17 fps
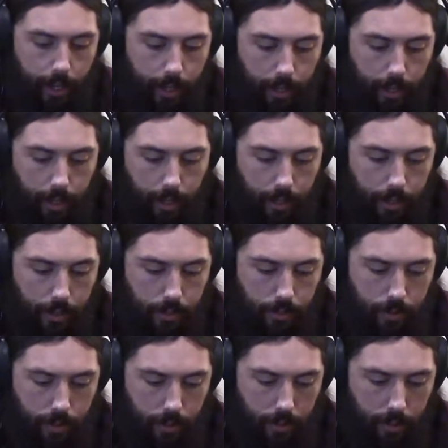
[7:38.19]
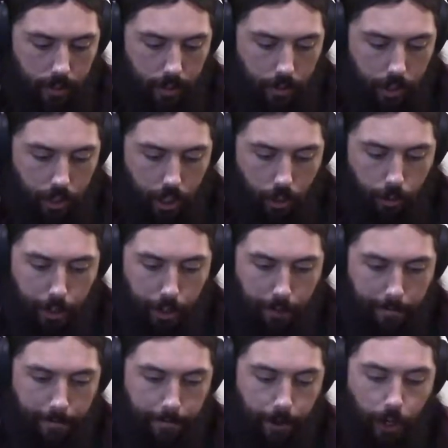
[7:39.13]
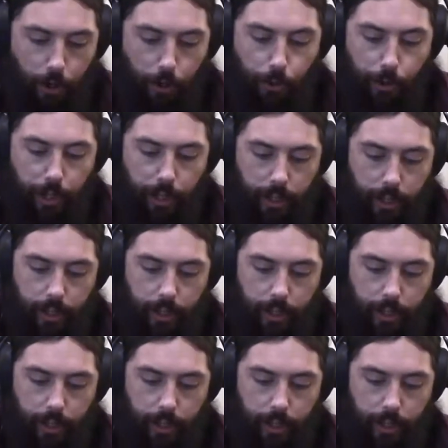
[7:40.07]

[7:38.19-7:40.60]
is just go on your phone